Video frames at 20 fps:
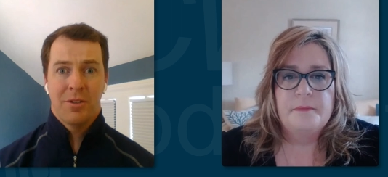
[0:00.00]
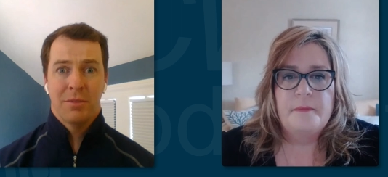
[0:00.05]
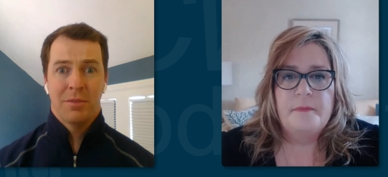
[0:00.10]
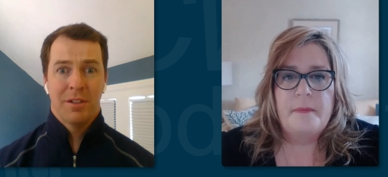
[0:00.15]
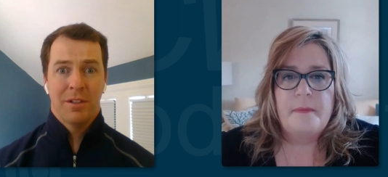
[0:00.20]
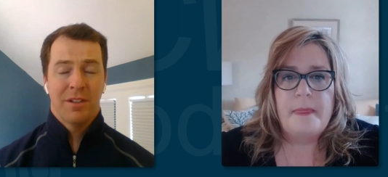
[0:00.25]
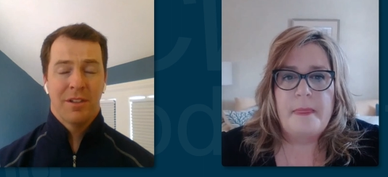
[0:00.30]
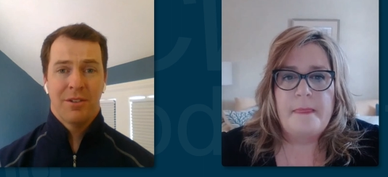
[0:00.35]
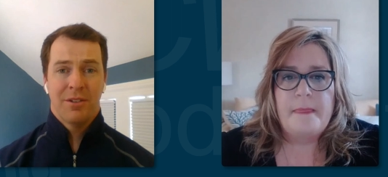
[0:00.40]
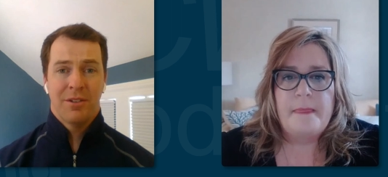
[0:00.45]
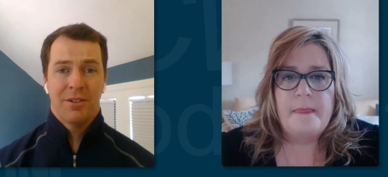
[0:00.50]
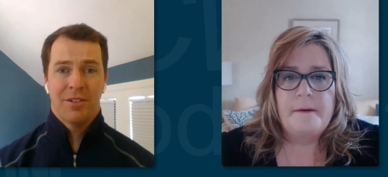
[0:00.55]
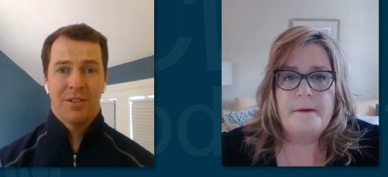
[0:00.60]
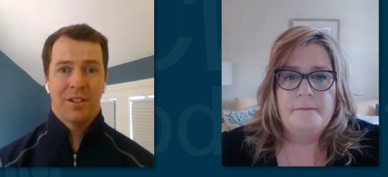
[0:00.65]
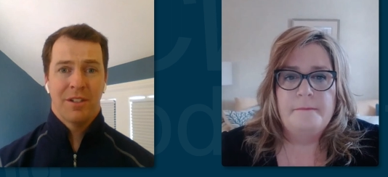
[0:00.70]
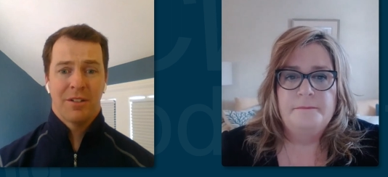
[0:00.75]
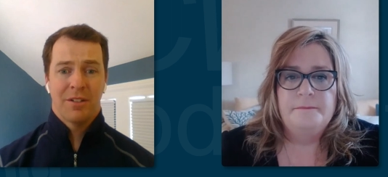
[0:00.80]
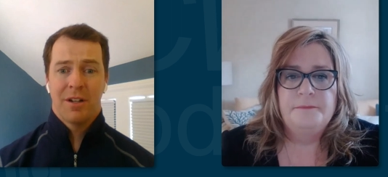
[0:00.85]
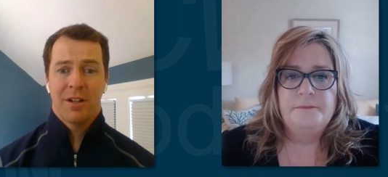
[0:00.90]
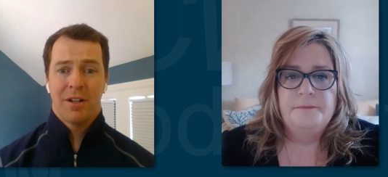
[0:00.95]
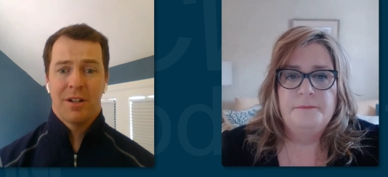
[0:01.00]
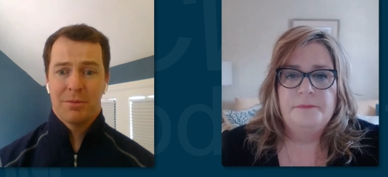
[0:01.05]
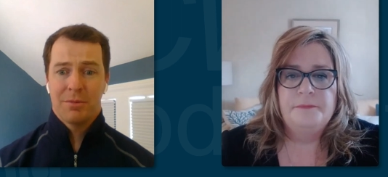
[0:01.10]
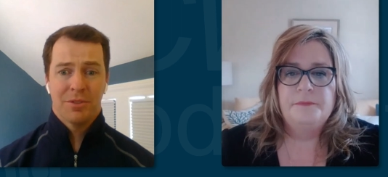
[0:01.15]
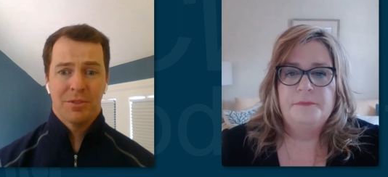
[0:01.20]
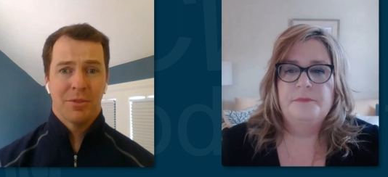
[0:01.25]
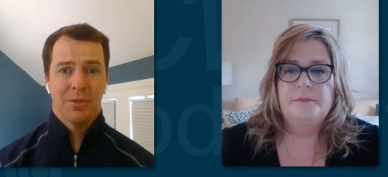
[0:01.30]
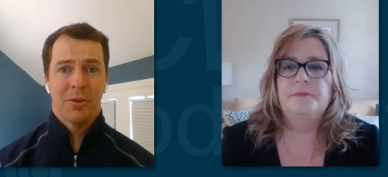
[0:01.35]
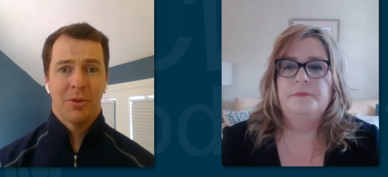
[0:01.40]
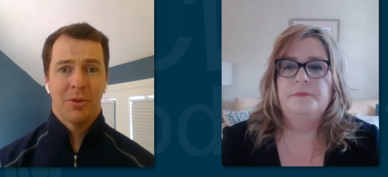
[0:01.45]
Speaker 1: you, Melissa. That was an incredible
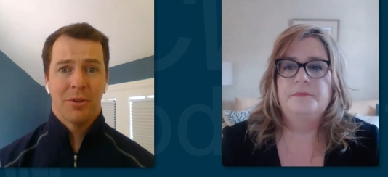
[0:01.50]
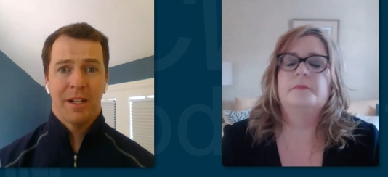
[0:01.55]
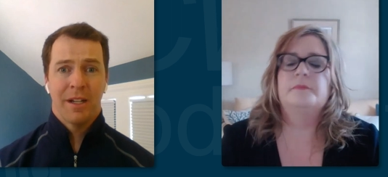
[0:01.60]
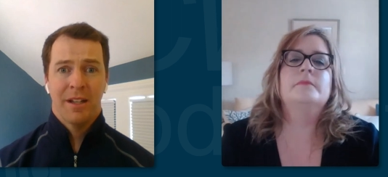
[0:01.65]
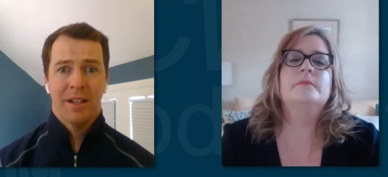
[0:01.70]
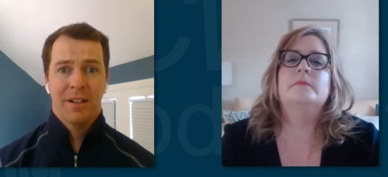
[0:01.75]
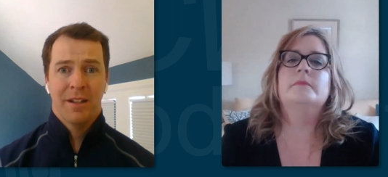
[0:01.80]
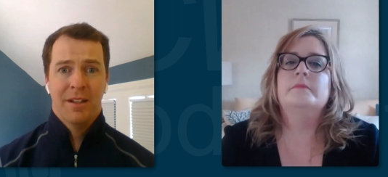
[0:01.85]
story.